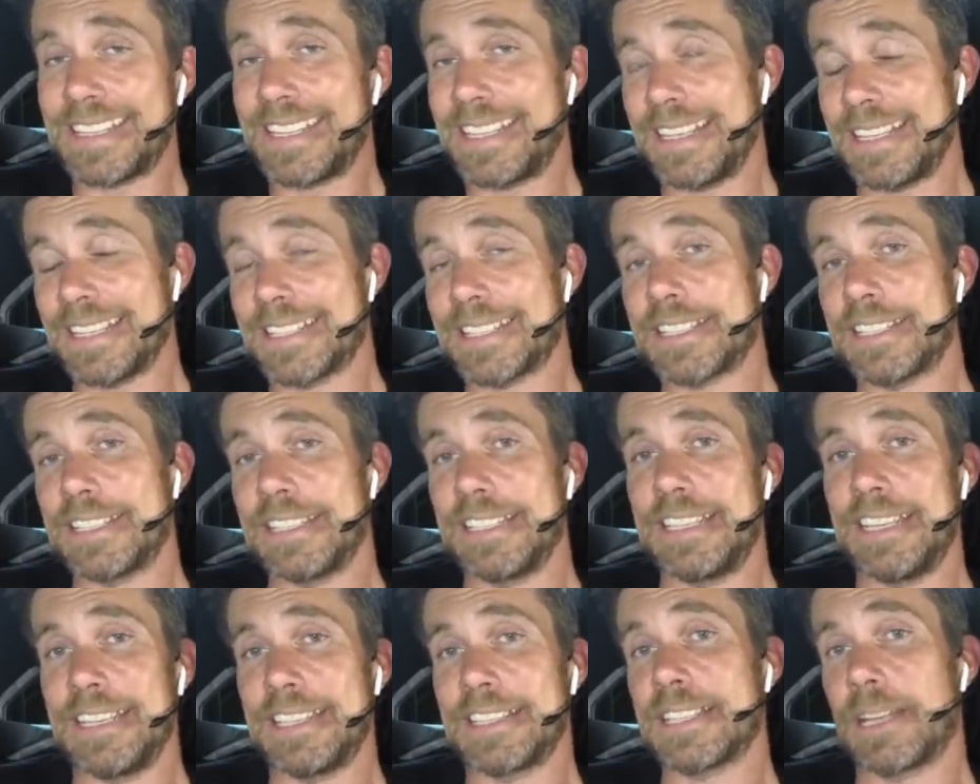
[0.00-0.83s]
test
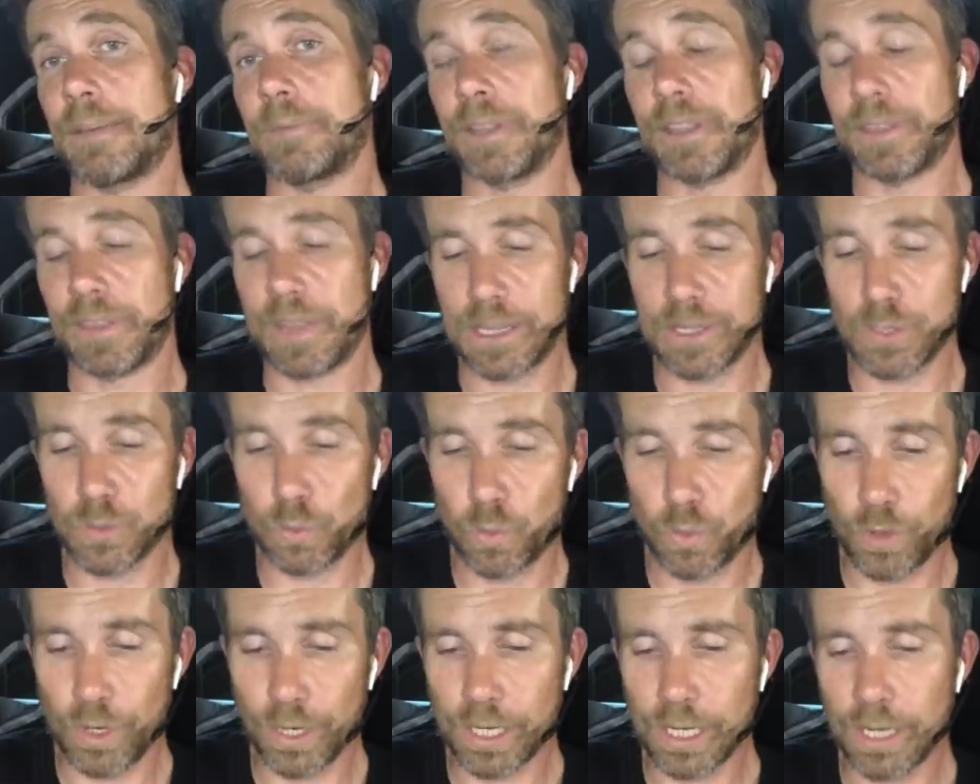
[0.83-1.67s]
to get something
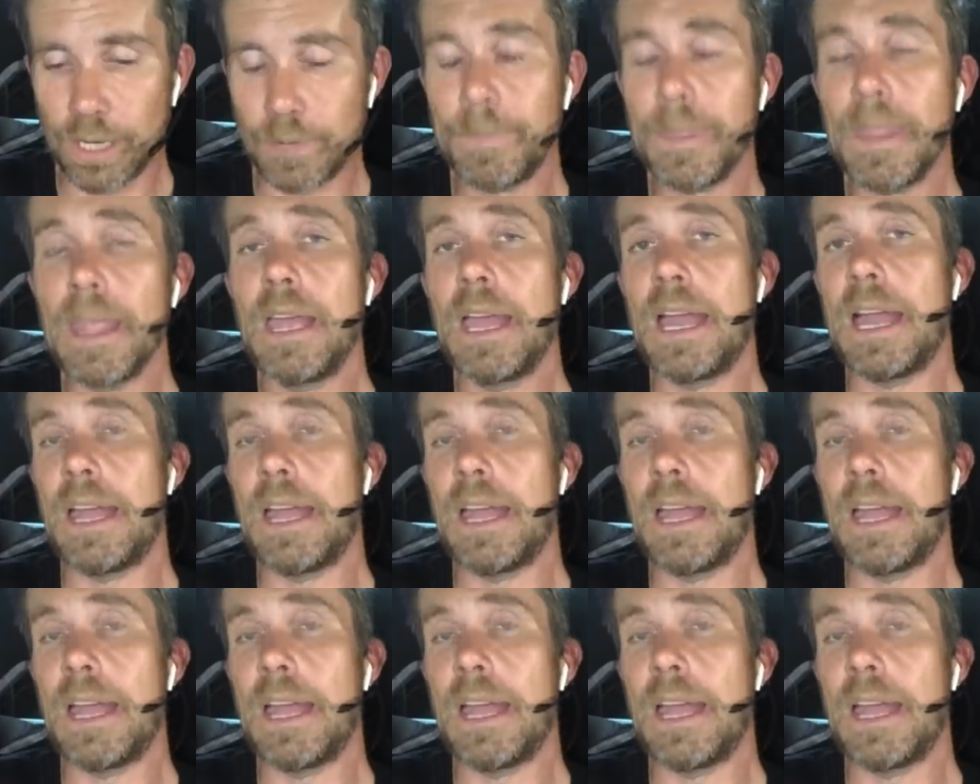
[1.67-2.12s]
that's working.